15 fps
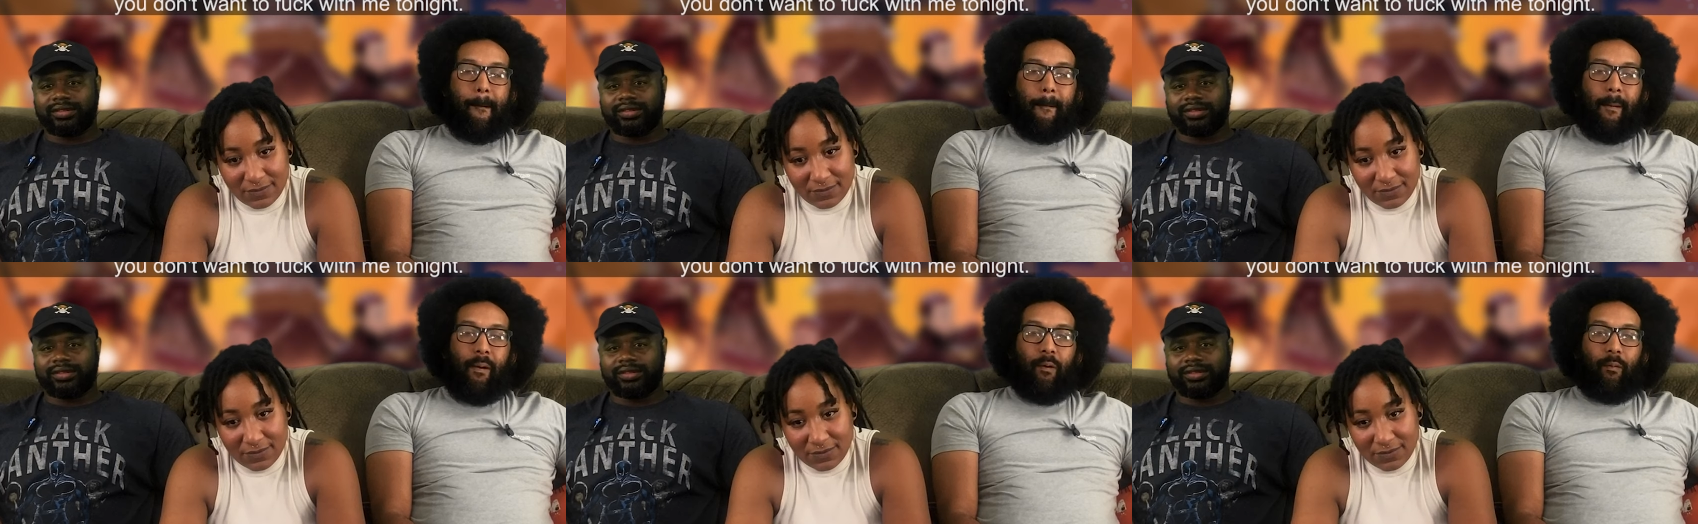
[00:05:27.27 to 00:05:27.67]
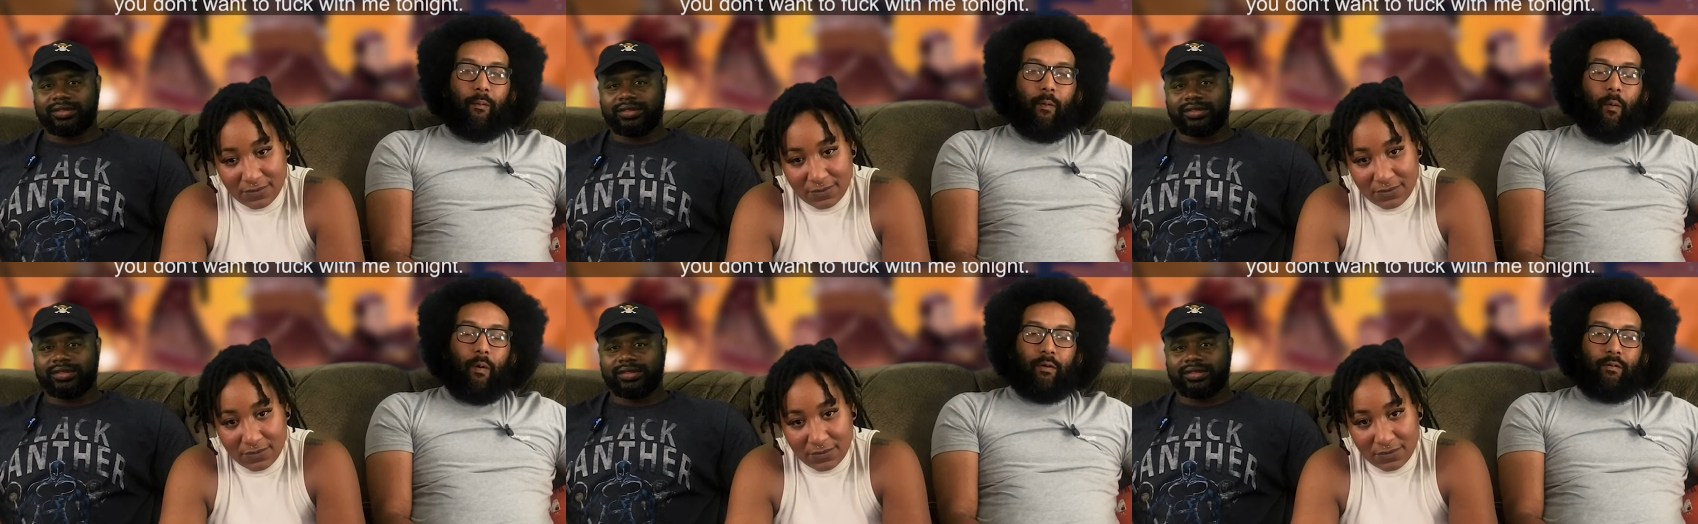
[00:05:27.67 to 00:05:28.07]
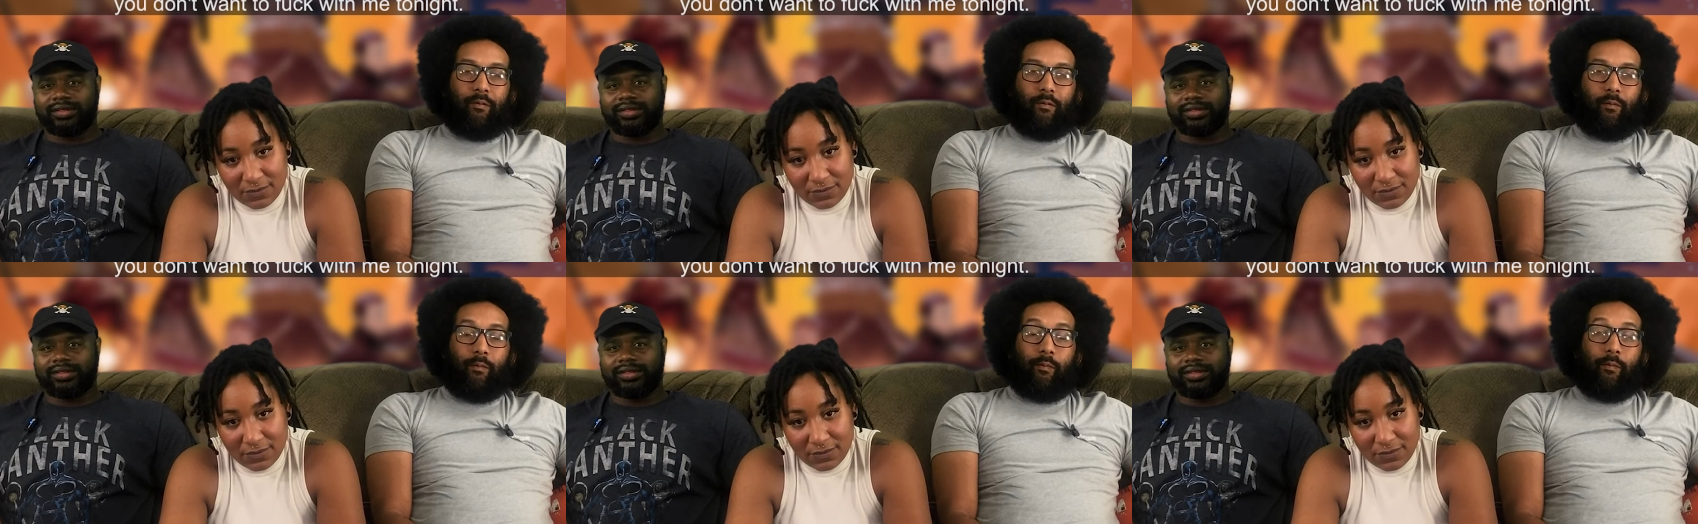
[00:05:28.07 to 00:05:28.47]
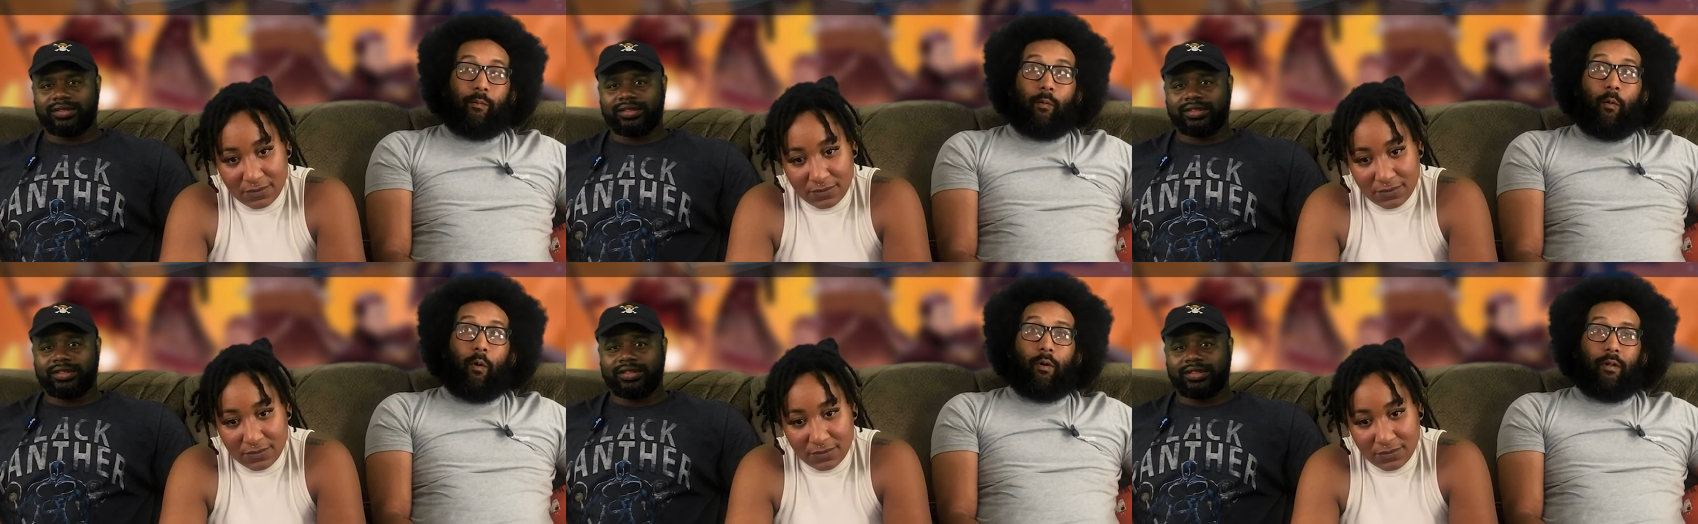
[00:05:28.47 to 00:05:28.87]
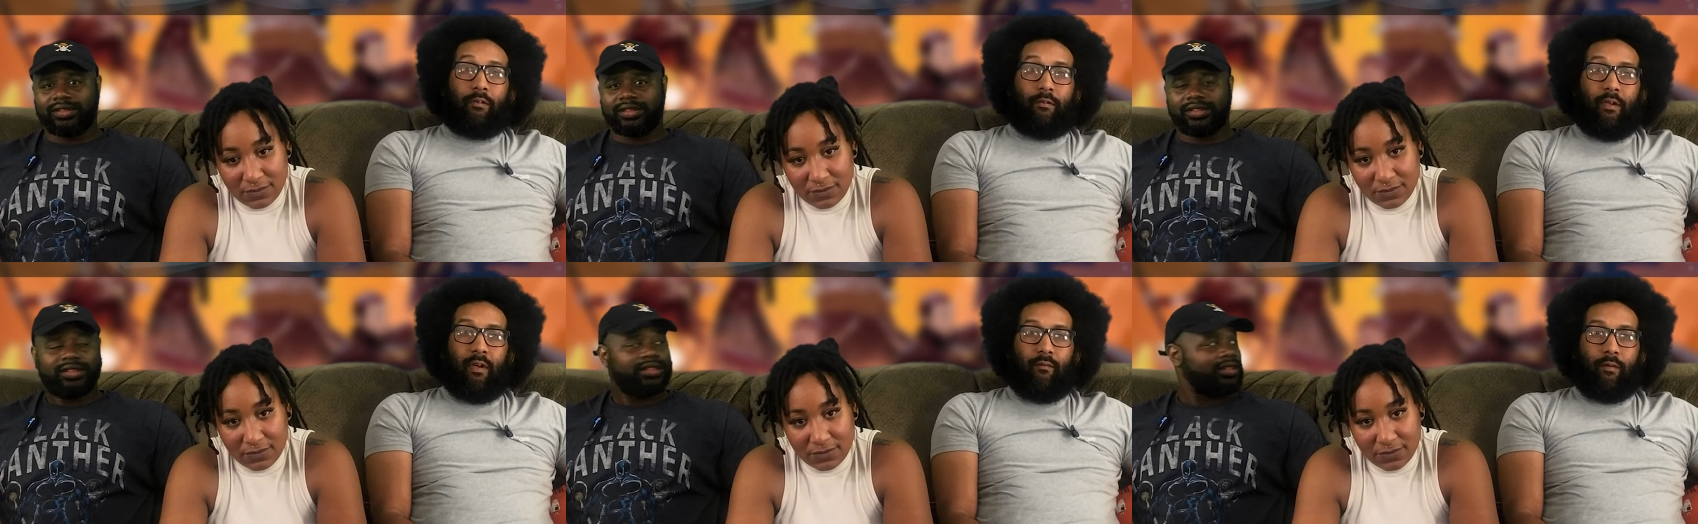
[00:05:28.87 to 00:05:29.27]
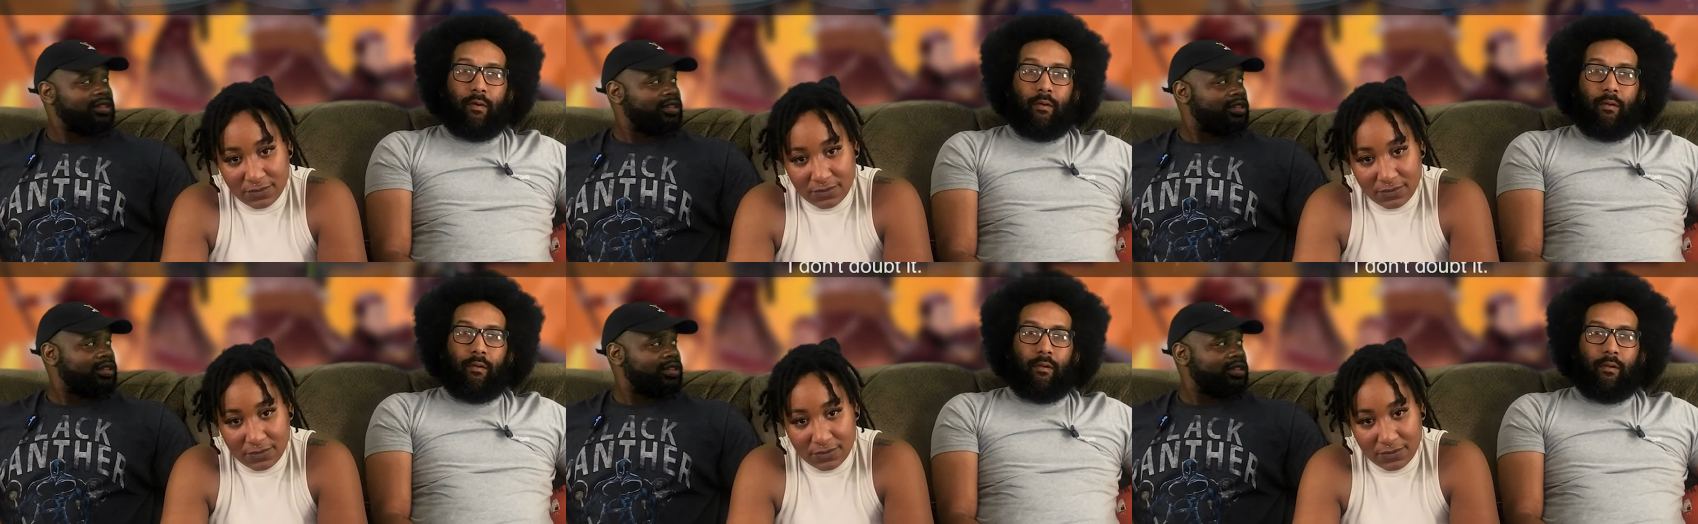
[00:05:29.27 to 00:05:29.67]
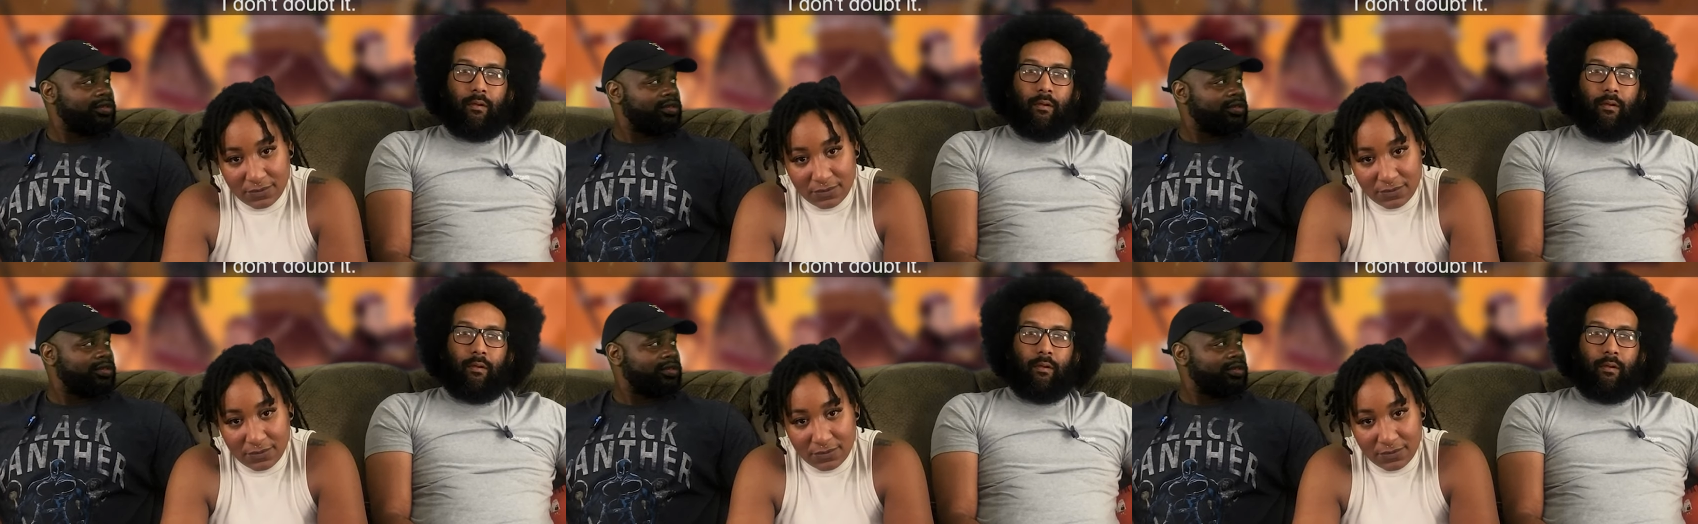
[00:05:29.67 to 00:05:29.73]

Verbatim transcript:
Speaker 1: Oh, I mean, who, who, else? Who all doesn't have a